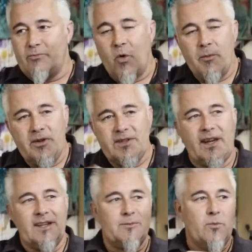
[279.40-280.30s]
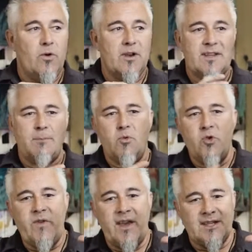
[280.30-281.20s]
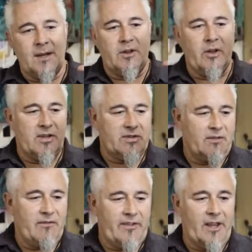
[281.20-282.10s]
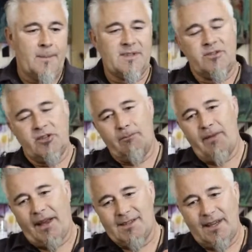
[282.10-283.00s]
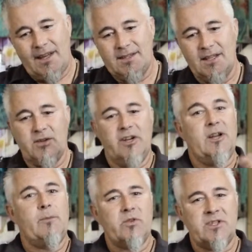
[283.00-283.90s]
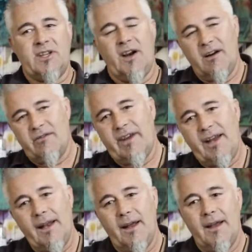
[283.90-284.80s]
more music and there's more movies, and I would look at certain films and certain magazines and certain emotions and how I feel.